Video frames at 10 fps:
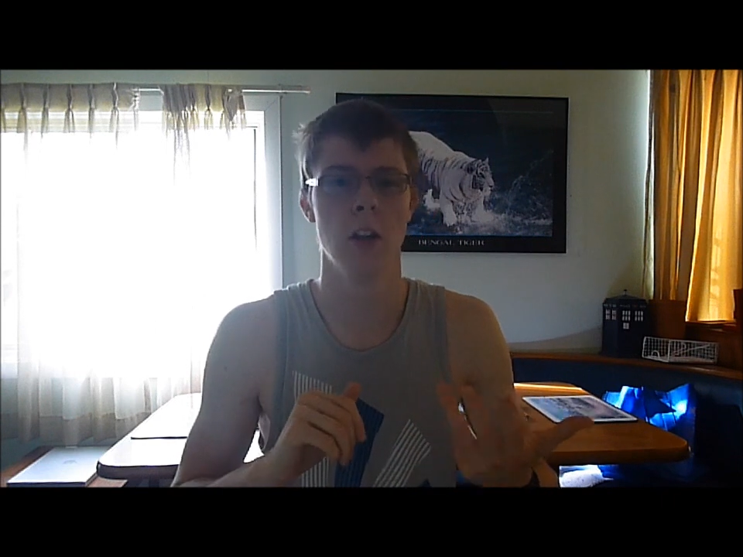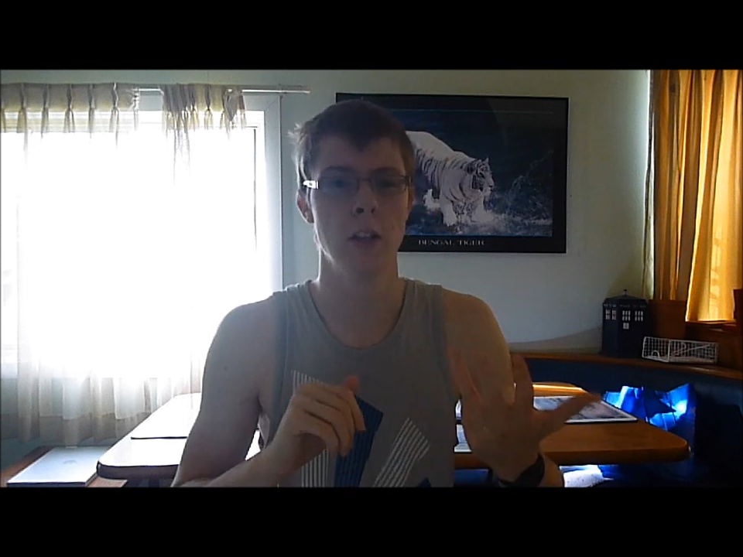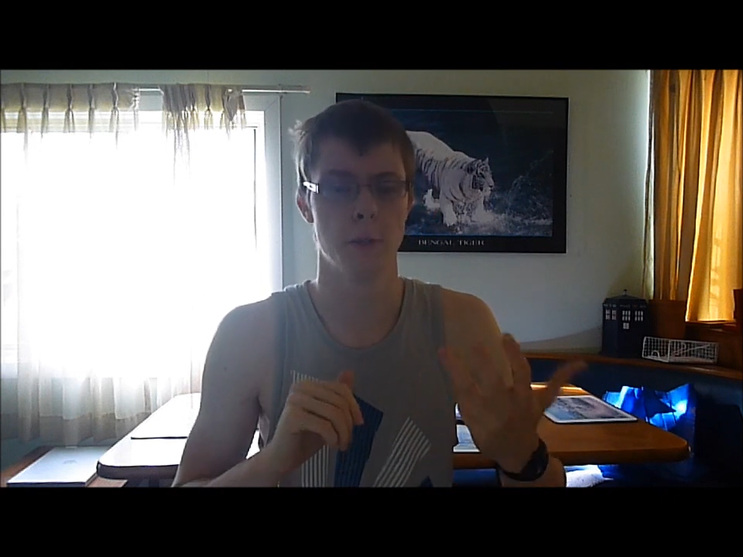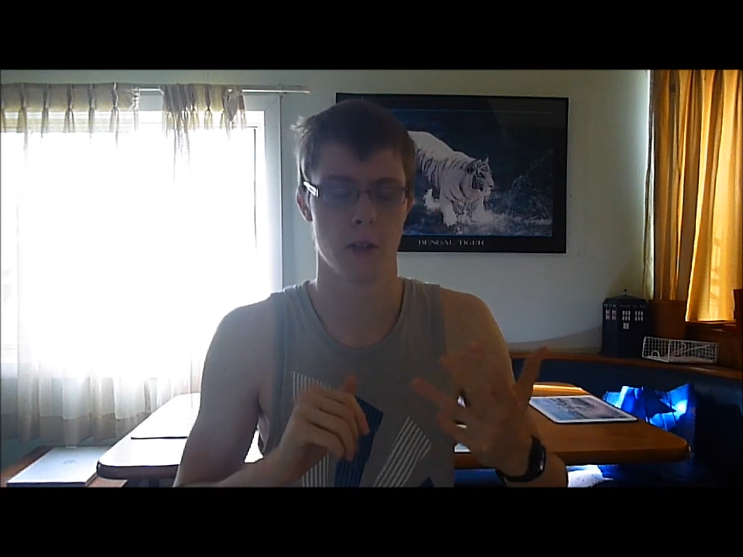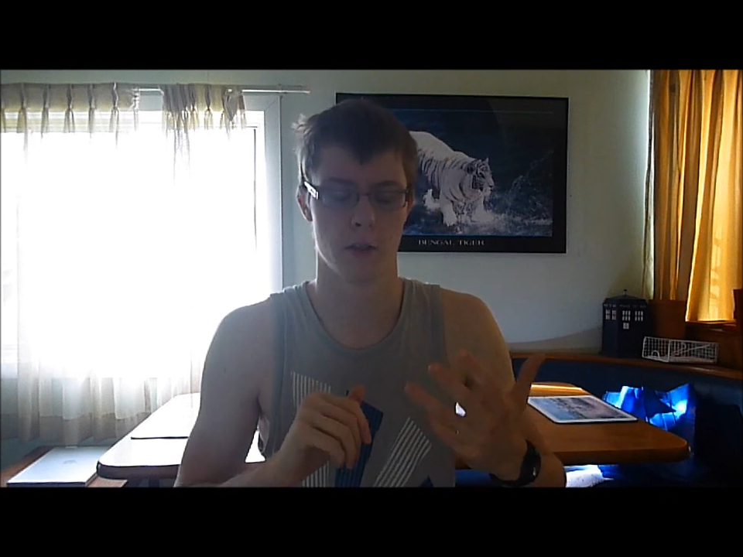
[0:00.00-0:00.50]

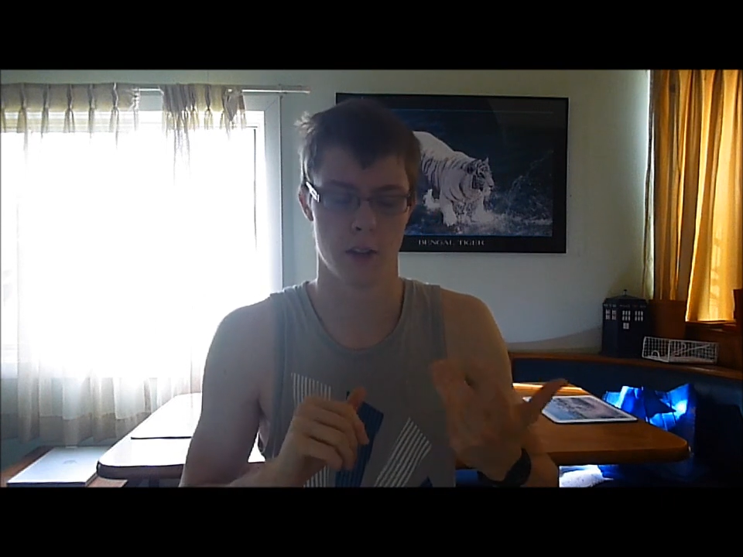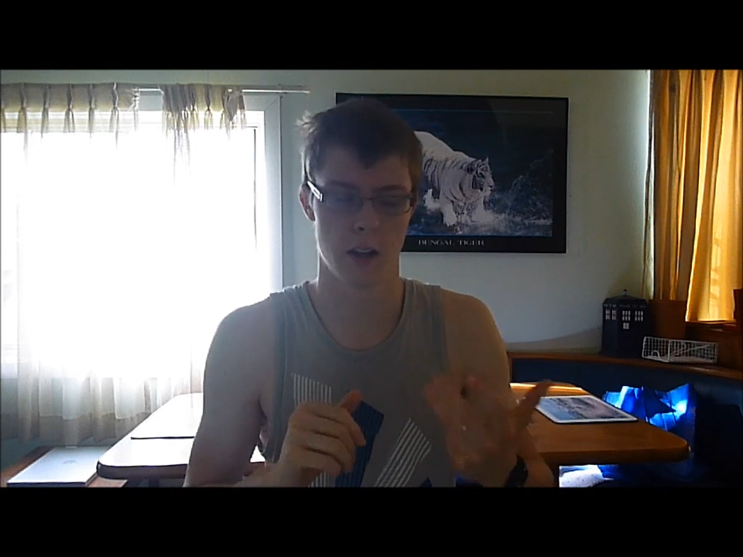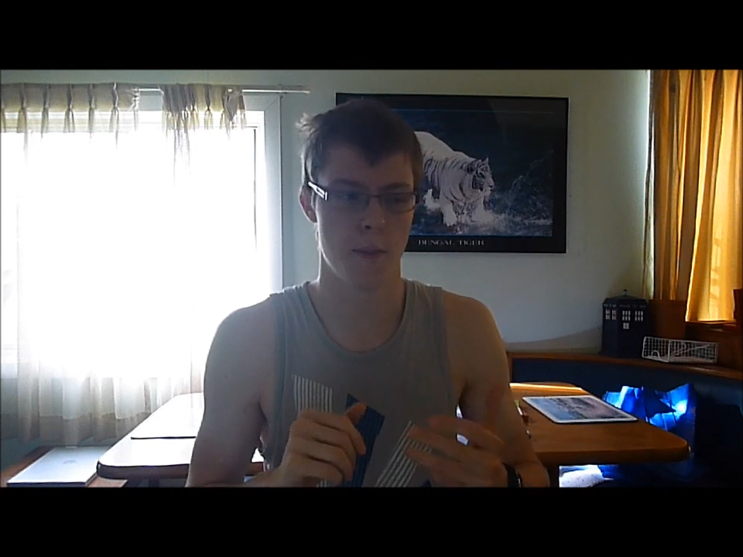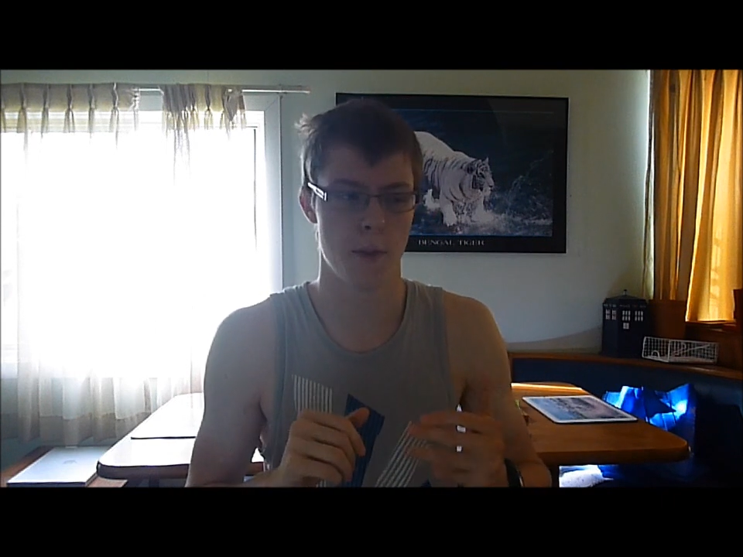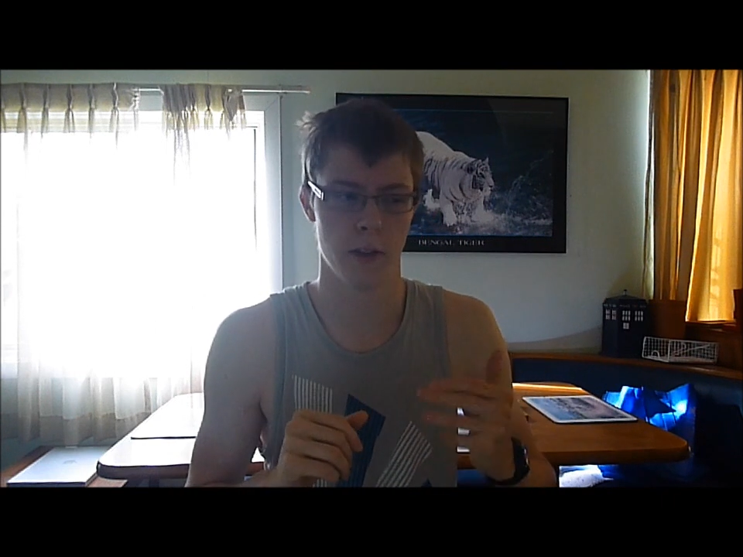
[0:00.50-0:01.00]
Depending on the
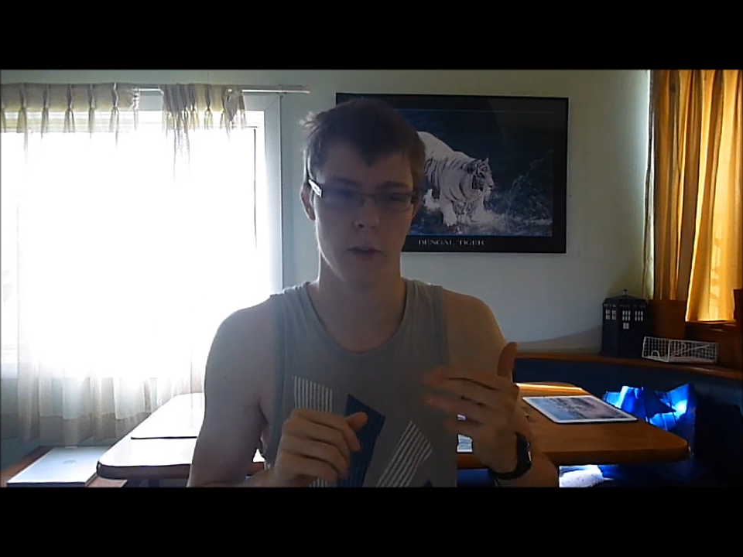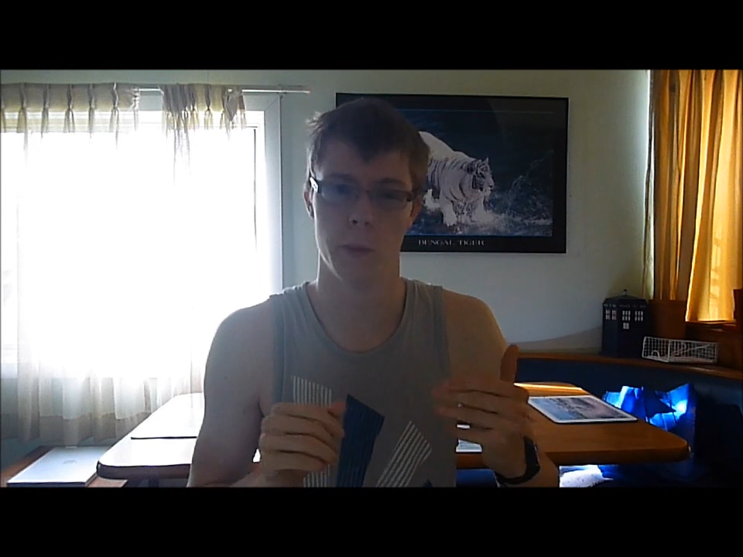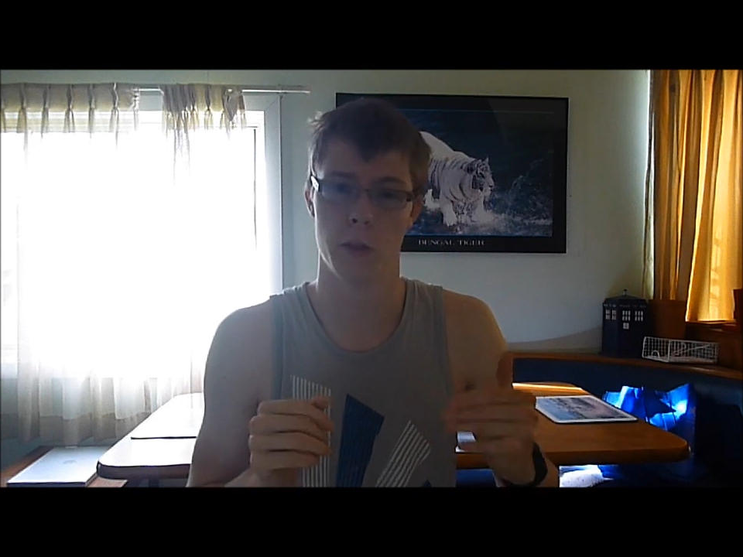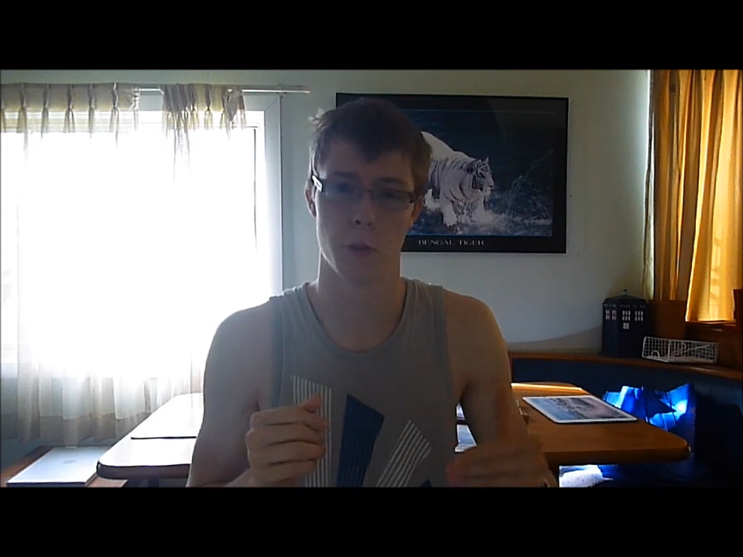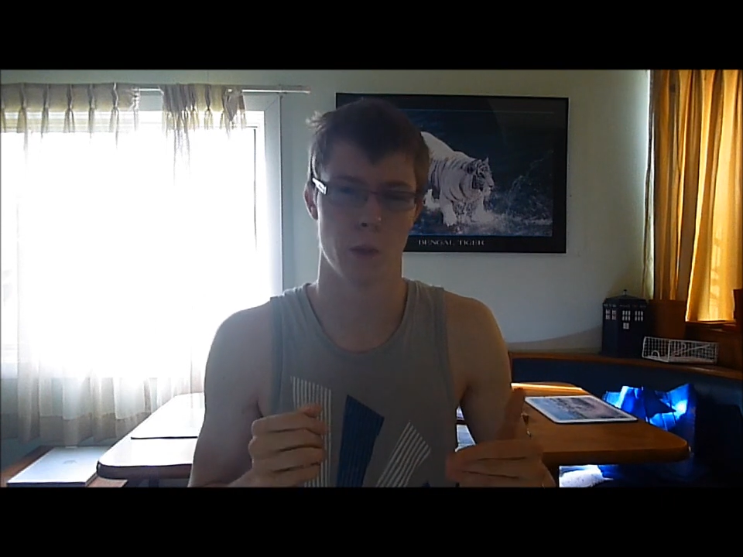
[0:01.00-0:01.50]
type, I do
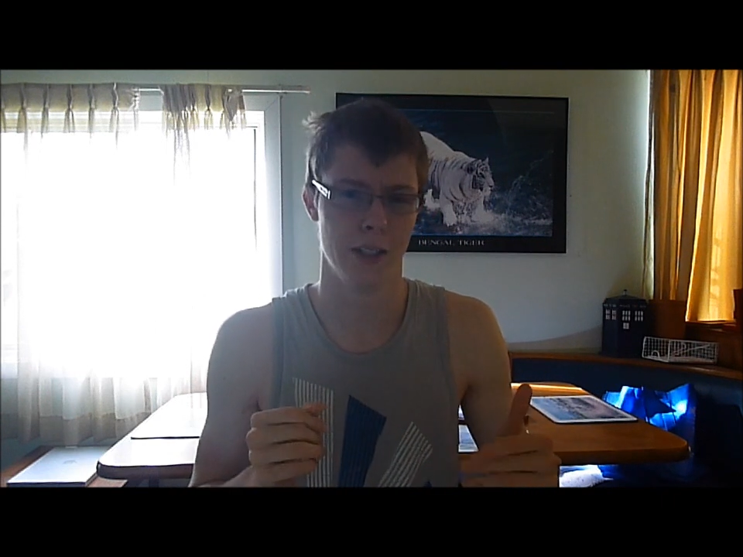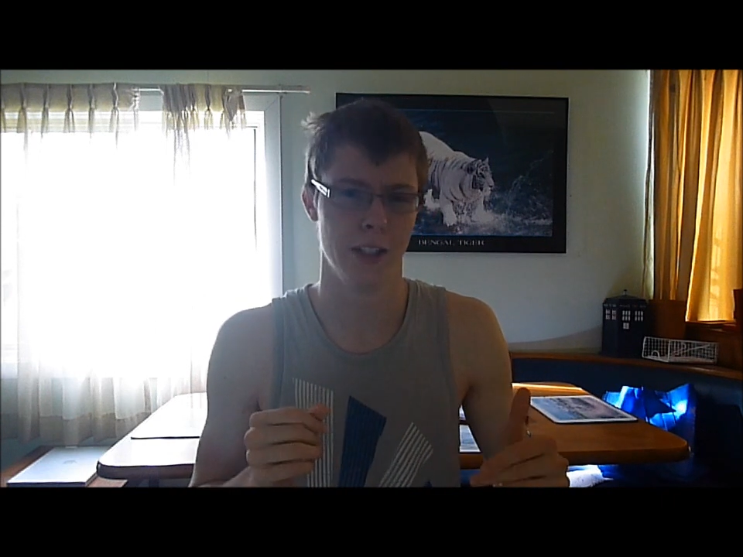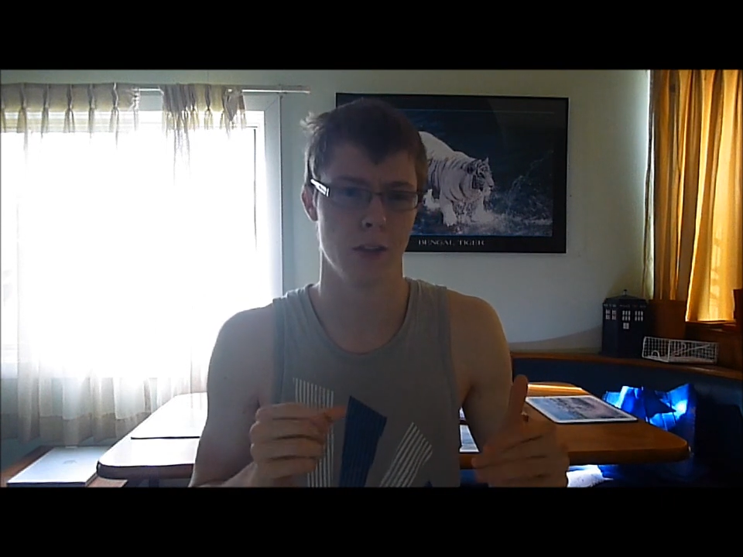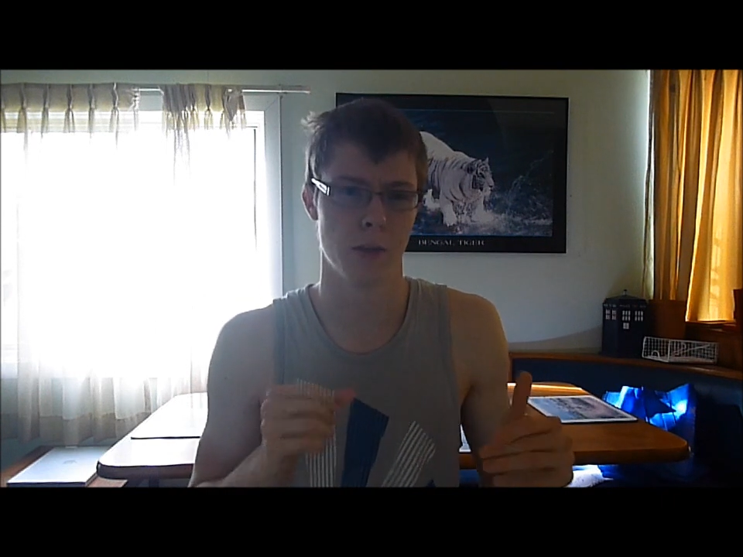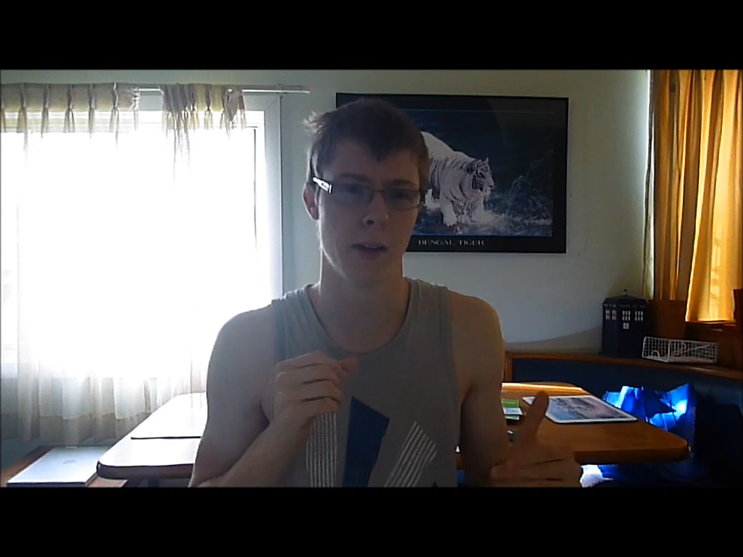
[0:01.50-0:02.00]

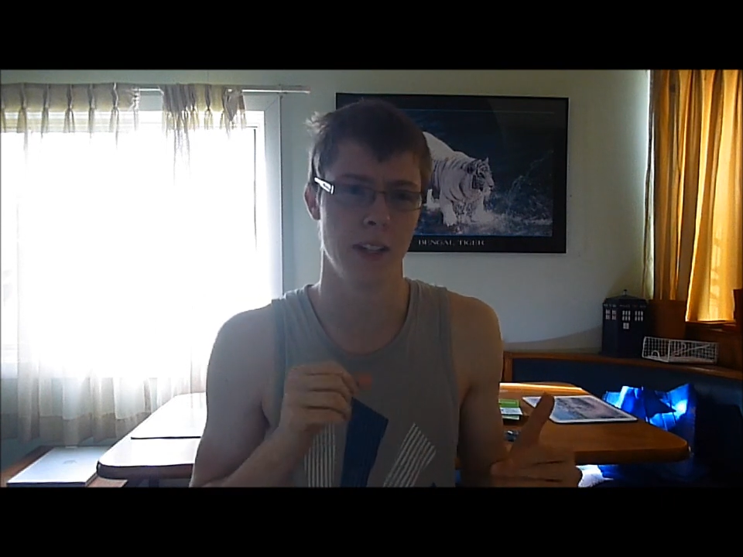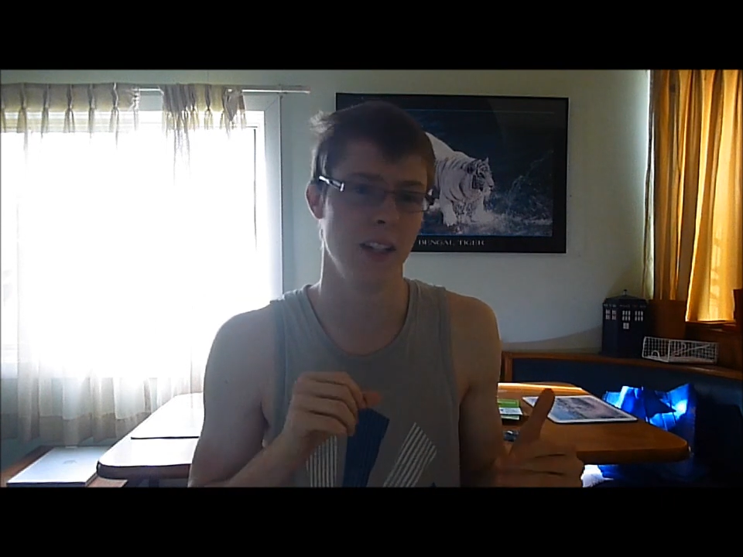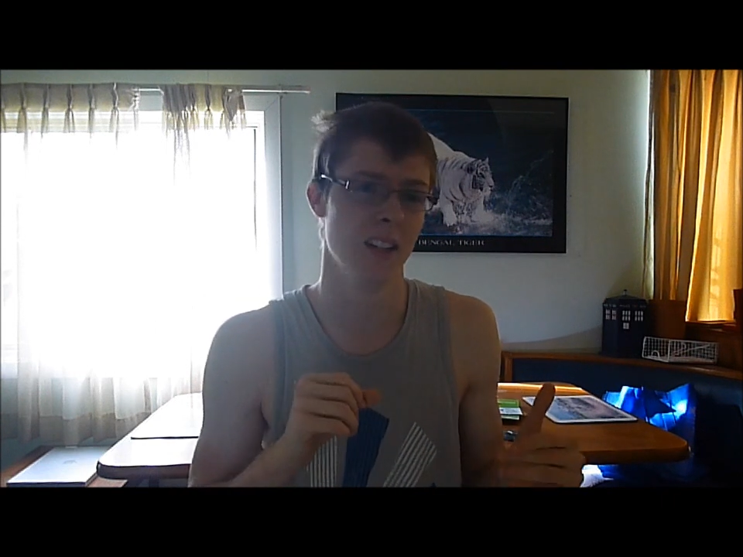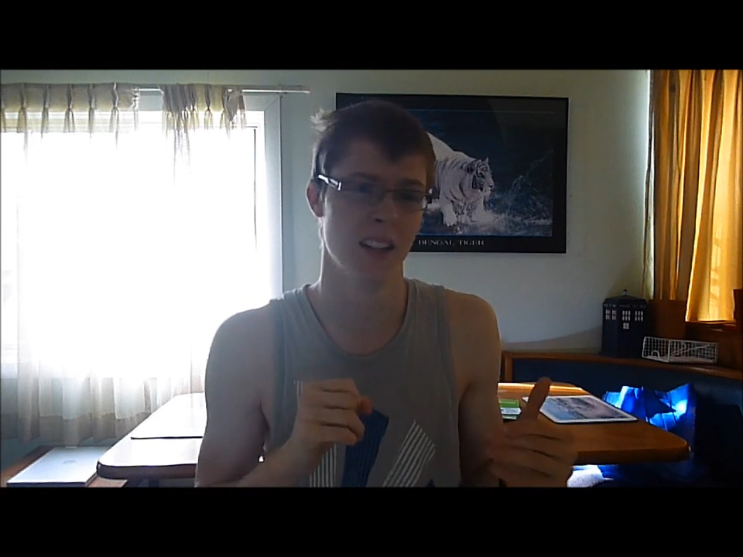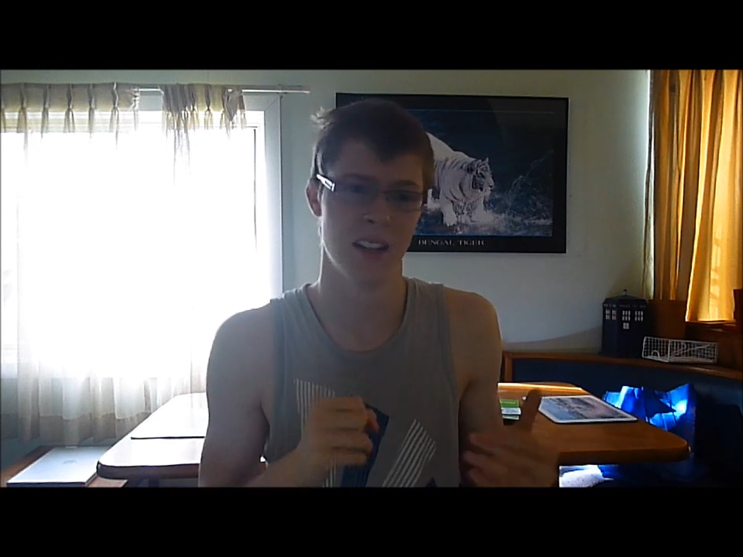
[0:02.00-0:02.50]
between 20